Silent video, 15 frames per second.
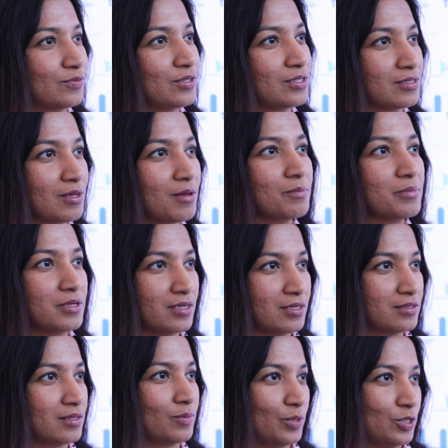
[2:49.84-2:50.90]
of these
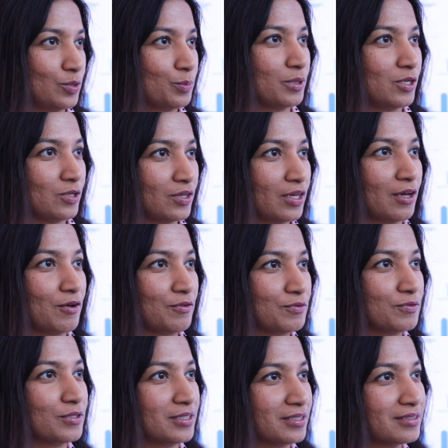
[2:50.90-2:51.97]
companies that we should be looking out
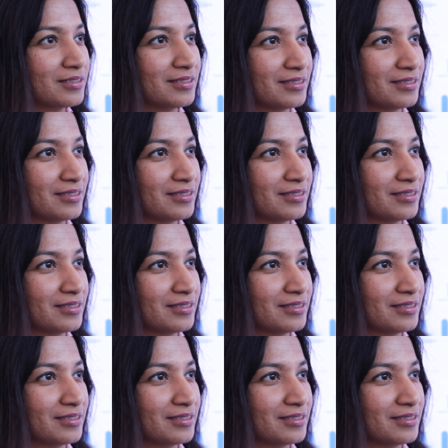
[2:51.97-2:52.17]
for.